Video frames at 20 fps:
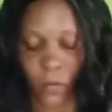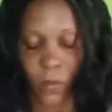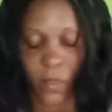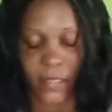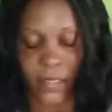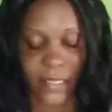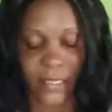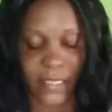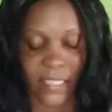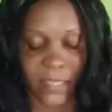
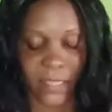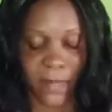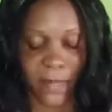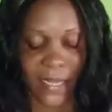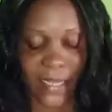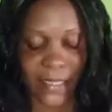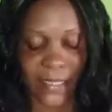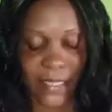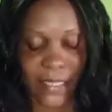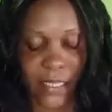what is
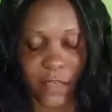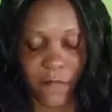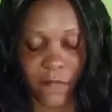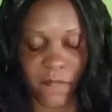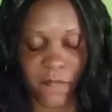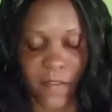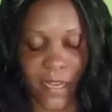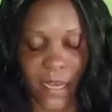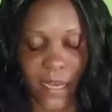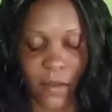plantain
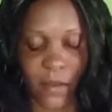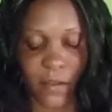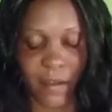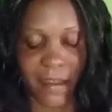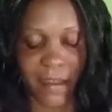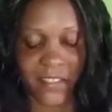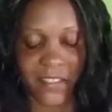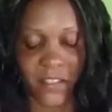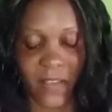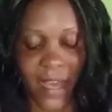flour? All
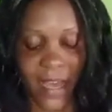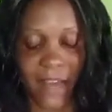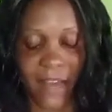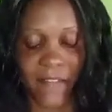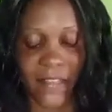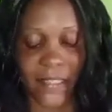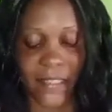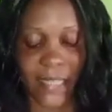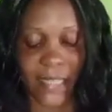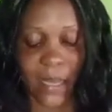right, so I
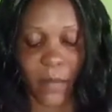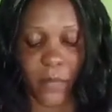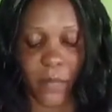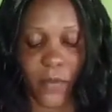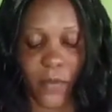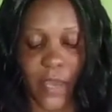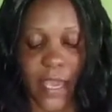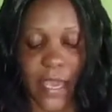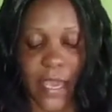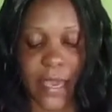have a
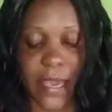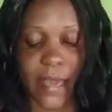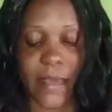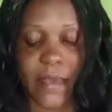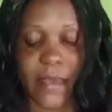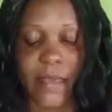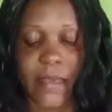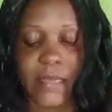sample here.